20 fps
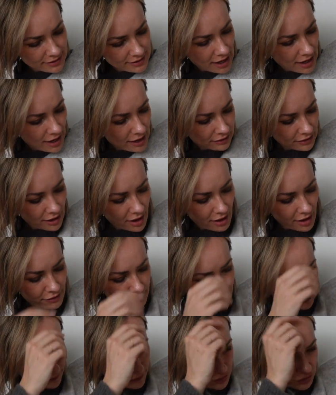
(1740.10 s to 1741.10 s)
that I
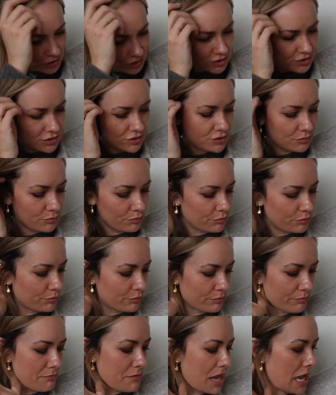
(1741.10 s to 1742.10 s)
love just
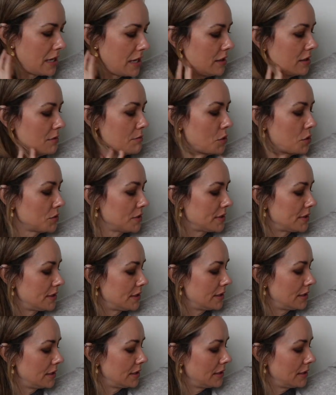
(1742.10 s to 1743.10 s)
making the most